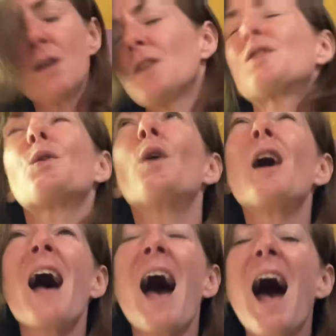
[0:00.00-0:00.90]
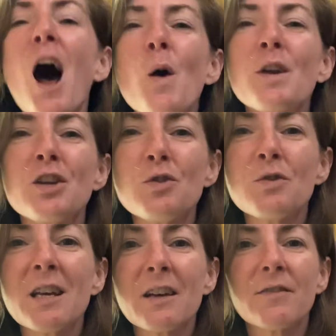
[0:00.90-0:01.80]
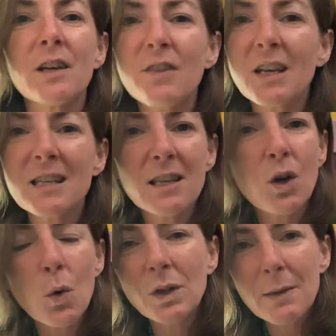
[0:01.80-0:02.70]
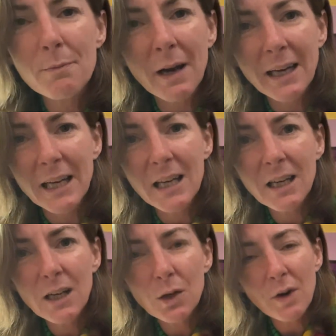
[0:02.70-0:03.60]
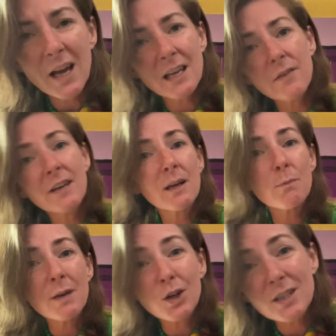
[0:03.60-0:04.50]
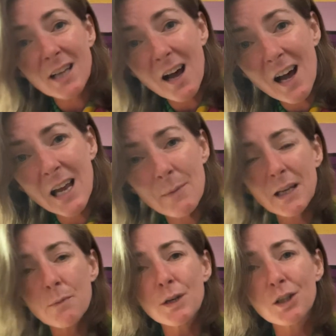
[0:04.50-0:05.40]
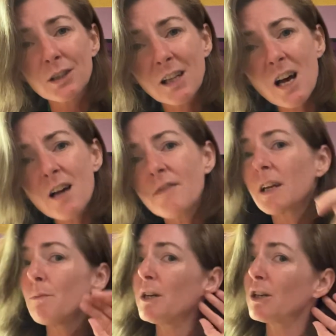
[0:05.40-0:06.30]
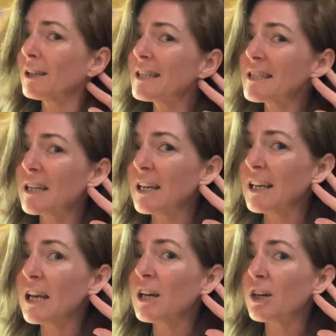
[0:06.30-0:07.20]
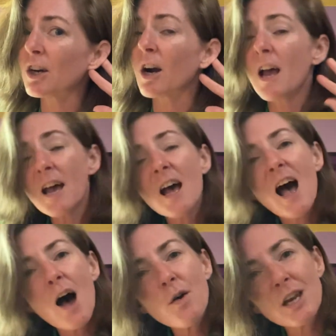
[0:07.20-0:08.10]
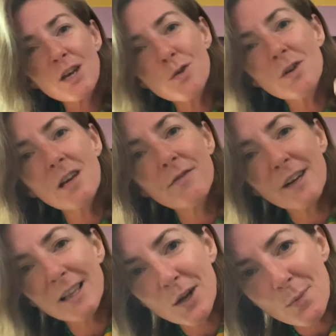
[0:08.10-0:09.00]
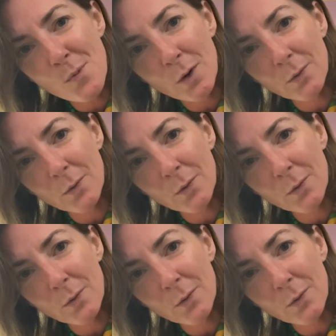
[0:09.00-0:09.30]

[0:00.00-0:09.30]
So how can you give? Giving isn't only money, right? Giving can be your time. It can be your love. It can be your listening ear. How can you give a little more